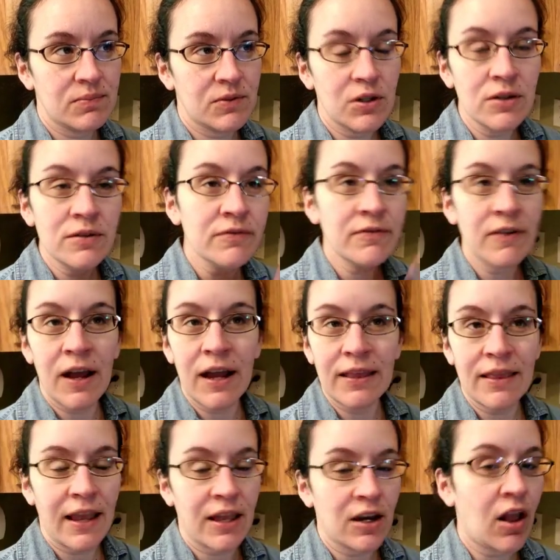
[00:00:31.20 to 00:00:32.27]
couldn't find
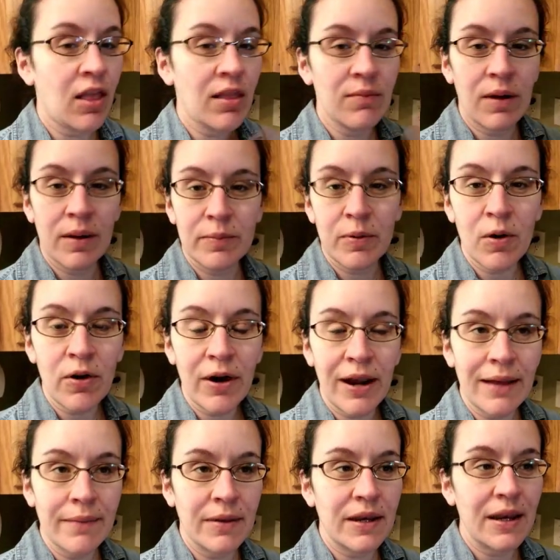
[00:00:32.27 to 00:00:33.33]
like an all-in-one
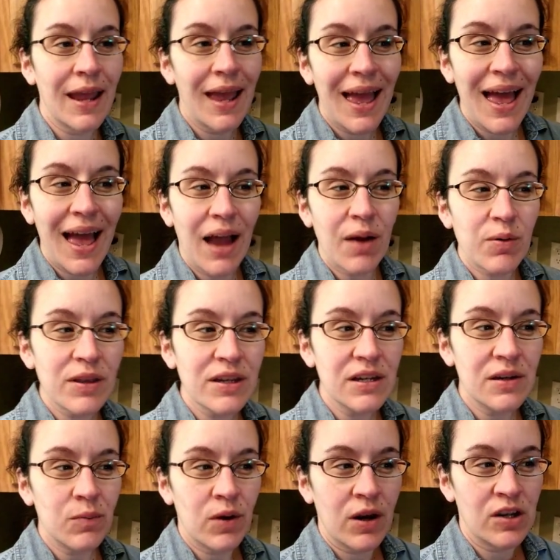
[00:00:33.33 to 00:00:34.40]
program and I really
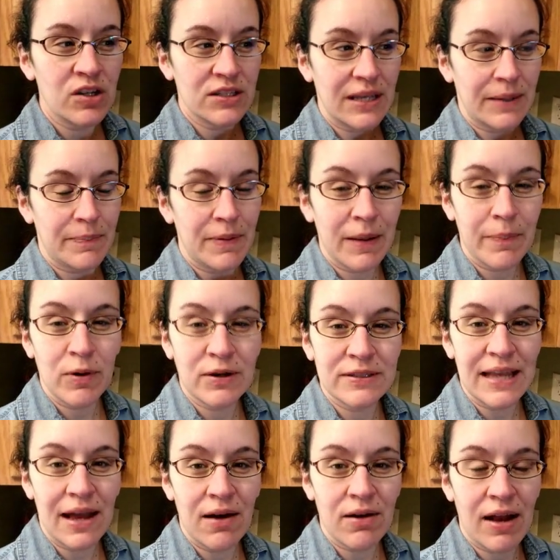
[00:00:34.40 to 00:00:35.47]
didn't want to just like pick books
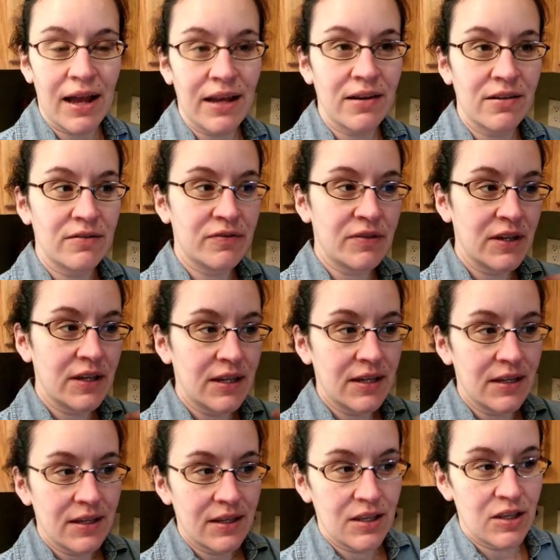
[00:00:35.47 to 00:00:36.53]
out kind of,
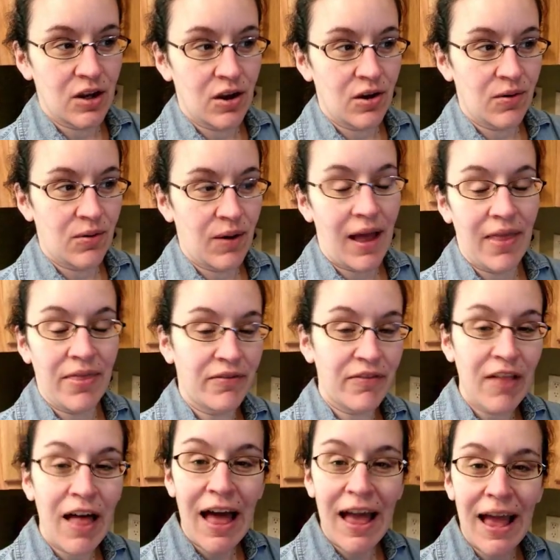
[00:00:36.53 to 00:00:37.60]
you know, on the
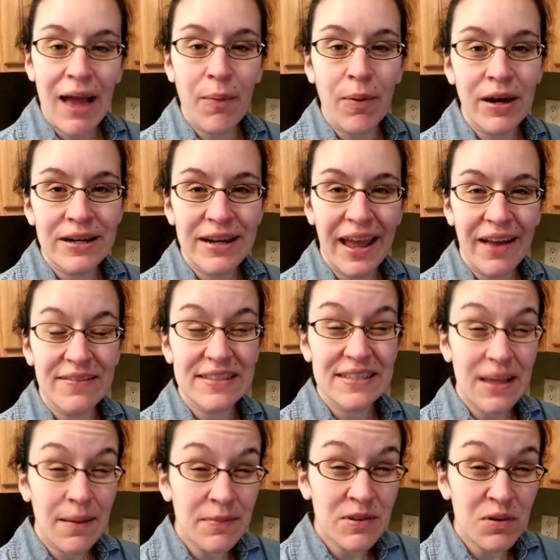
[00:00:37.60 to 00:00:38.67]
fly. I wanted to have
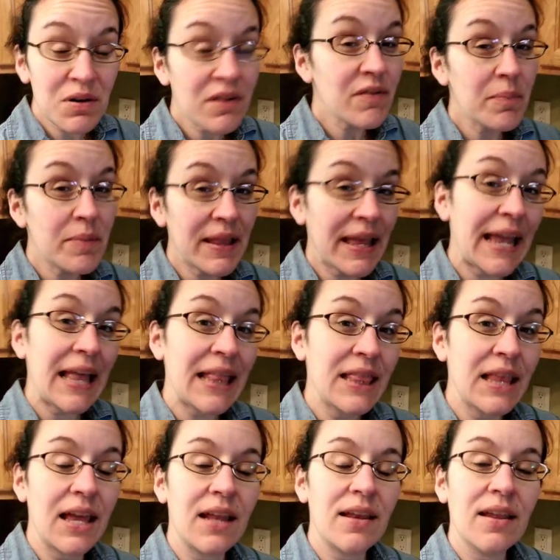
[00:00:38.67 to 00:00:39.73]
some sort of a plan
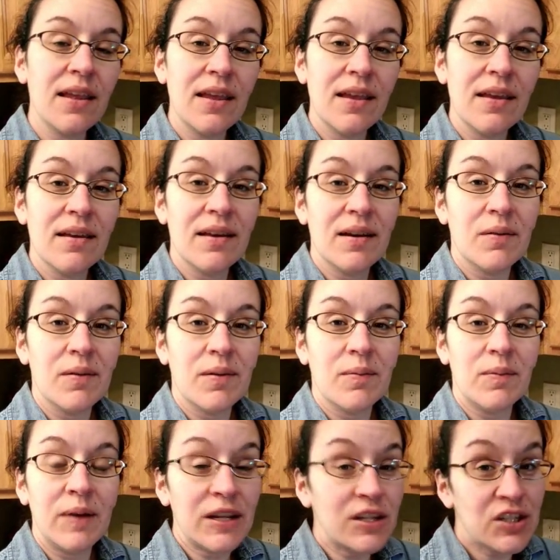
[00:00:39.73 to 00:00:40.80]
that
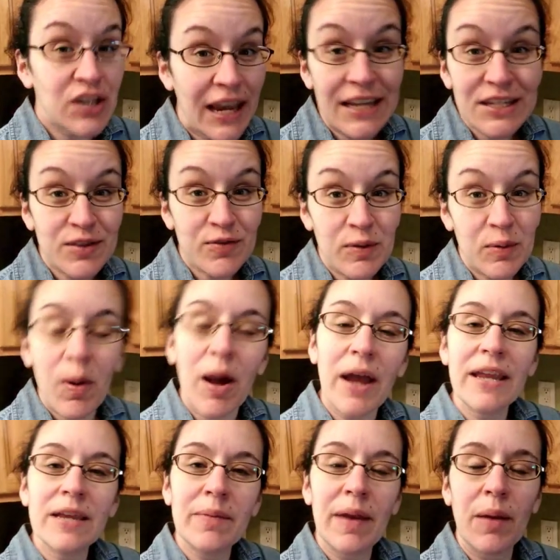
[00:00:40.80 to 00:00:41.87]
we could change if we
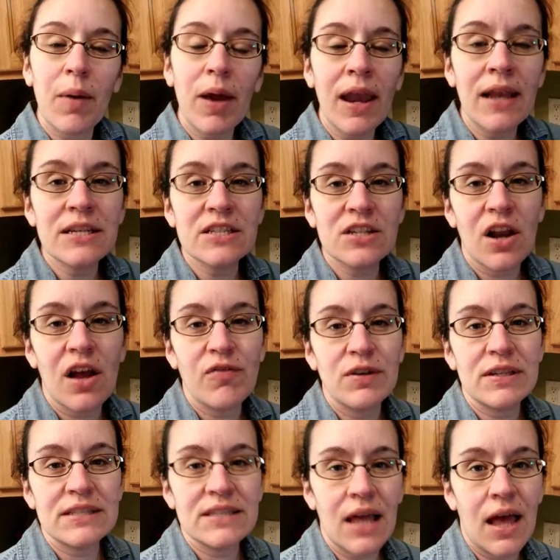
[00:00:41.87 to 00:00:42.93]
wanted, but I wanted to start off
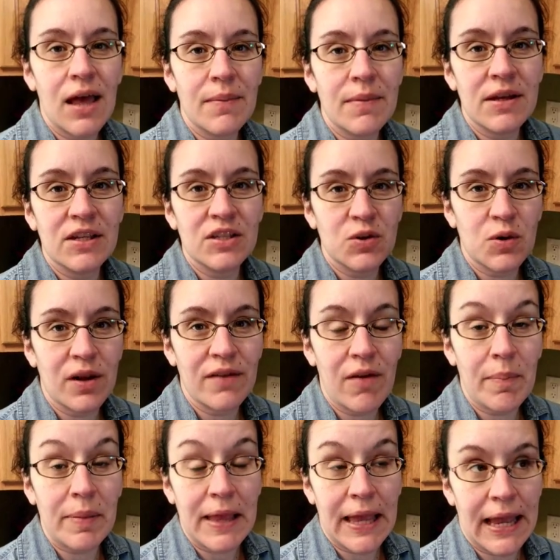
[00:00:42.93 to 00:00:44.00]
with some sort of a
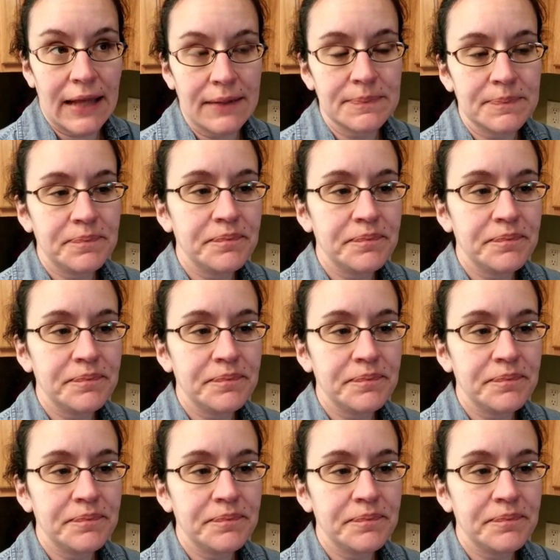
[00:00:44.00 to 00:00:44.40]
plan.